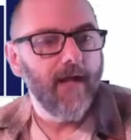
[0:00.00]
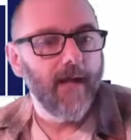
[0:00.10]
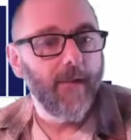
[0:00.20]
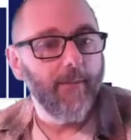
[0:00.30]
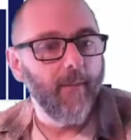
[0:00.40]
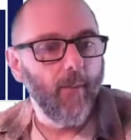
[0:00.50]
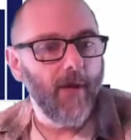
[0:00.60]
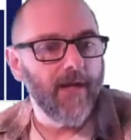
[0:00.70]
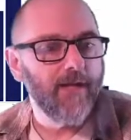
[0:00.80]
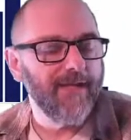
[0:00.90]

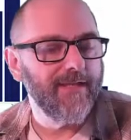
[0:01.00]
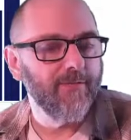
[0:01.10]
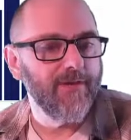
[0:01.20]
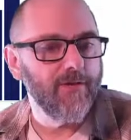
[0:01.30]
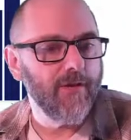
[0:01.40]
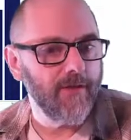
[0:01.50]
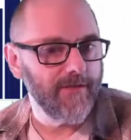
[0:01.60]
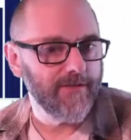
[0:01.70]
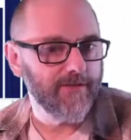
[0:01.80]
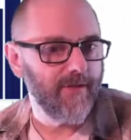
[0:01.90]
When you call
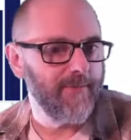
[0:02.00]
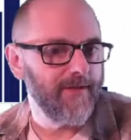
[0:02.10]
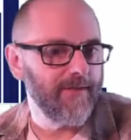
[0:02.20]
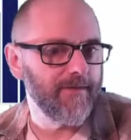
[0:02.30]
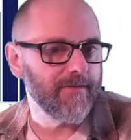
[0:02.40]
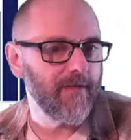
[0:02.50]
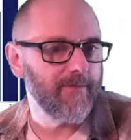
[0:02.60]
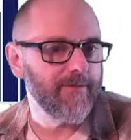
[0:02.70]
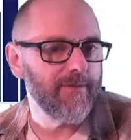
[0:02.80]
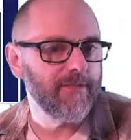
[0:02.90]
the histogram method, the
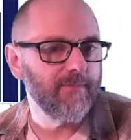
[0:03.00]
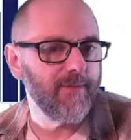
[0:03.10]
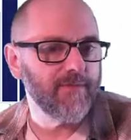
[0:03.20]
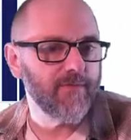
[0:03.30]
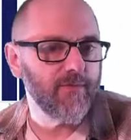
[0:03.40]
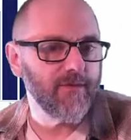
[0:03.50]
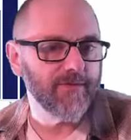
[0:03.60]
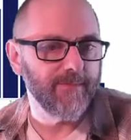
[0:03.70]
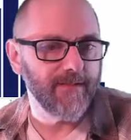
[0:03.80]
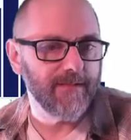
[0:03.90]
Slot Machine spins the
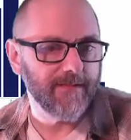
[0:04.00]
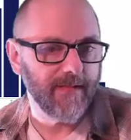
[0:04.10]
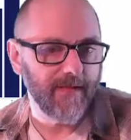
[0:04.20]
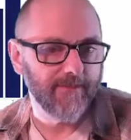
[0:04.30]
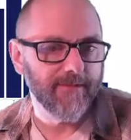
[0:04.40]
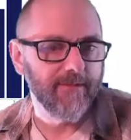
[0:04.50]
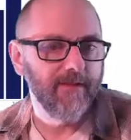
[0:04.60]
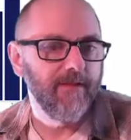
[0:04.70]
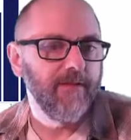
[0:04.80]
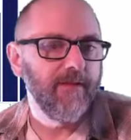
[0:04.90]
wheels 1,000,000 times
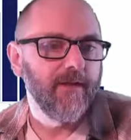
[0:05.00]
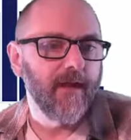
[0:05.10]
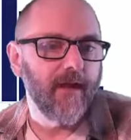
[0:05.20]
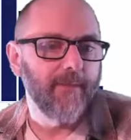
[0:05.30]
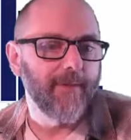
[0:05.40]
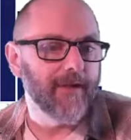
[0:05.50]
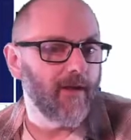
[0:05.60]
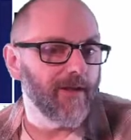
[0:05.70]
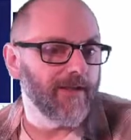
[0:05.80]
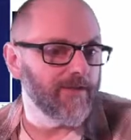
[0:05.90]
by
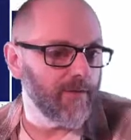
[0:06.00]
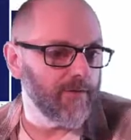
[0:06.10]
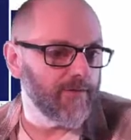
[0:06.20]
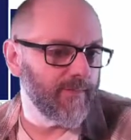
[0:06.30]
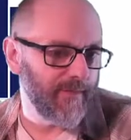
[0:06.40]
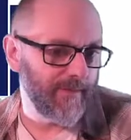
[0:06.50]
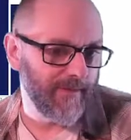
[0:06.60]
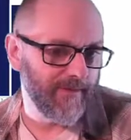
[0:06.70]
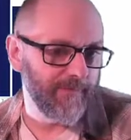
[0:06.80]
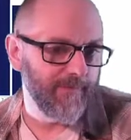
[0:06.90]
calling its own spin
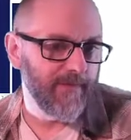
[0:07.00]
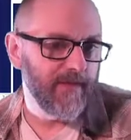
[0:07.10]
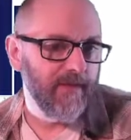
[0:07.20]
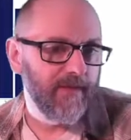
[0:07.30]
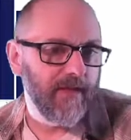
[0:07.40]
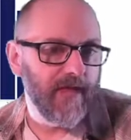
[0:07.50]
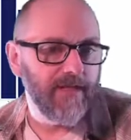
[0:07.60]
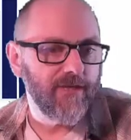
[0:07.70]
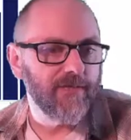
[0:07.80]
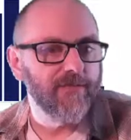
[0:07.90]
method, and
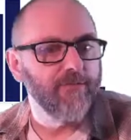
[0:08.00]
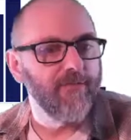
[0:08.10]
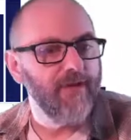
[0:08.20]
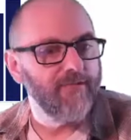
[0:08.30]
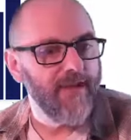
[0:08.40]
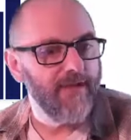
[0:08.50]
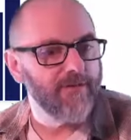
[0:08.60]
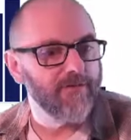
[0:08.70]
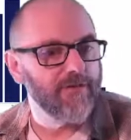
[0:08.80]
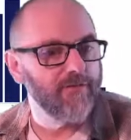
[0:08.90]
it uses an array of
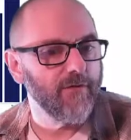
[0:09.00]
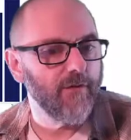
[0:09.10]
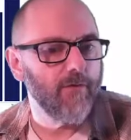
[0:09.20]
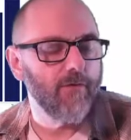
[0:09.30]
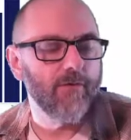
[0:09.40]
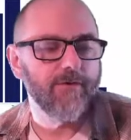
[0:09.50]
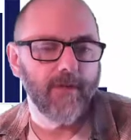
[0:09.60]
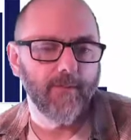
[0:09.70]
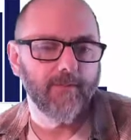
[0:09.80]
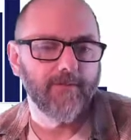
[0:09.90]
counters to record the
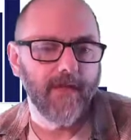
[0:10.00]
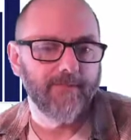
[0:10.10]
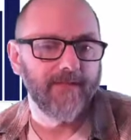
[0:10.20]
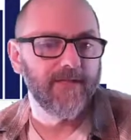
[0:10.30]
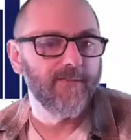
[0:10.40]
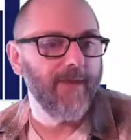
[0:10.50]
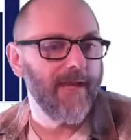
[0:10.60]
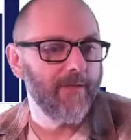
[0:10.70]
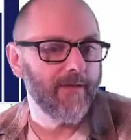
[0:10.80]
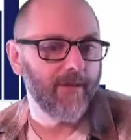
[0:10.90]
number of times each
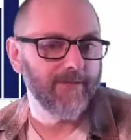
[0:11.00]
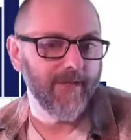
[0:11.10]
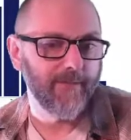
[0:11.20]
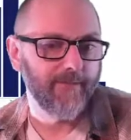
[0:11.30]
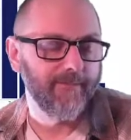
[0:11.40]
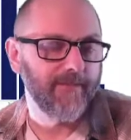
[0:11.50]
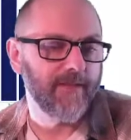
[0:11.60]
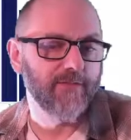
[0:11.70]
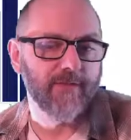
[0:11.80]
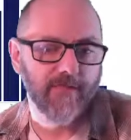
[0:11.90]
payout comes up.
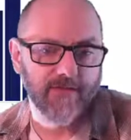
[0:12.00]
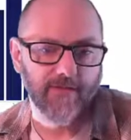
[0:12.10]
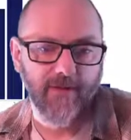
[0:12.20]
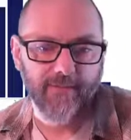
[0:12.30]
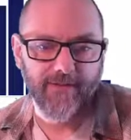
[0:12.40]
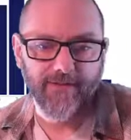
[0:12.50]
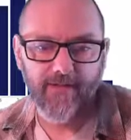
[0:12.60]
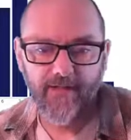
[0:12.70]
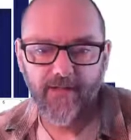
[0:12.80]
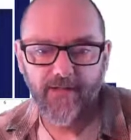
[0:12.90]
That's what a histogram is.
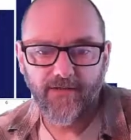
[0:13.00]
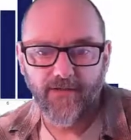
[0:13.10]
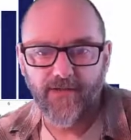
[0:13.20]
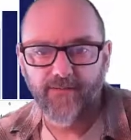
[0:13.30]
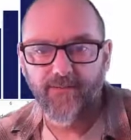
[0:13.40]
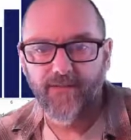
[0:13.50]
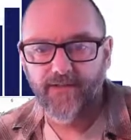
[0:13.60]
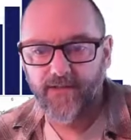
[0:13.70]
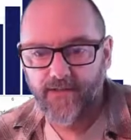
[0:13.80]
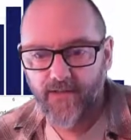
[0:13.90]
So this
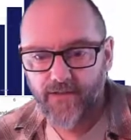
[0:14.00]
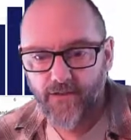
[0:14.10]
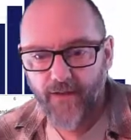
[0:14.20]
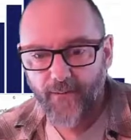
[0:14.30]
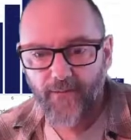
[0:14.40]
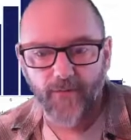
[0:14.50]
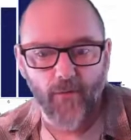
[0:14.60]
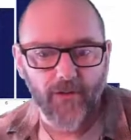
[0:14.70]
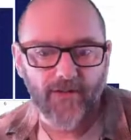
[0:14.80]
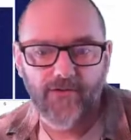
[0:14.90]
is a histogram of
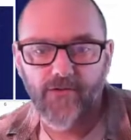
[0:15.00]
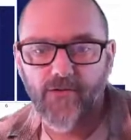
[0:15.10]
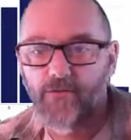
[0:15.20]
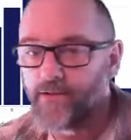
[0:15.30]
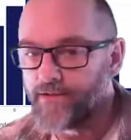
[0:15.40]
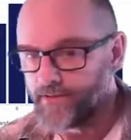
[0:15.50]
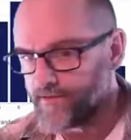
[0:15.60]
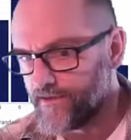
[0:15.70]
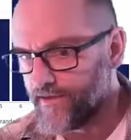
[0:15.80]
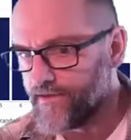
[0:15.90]
rolling 2
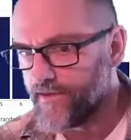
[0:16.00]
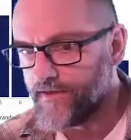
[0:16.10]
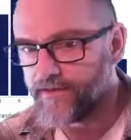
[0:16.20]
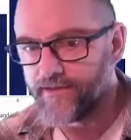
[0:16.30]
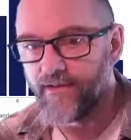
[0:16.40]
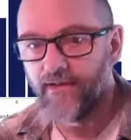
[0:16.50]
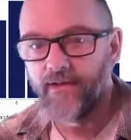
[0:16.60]
6-sided dice.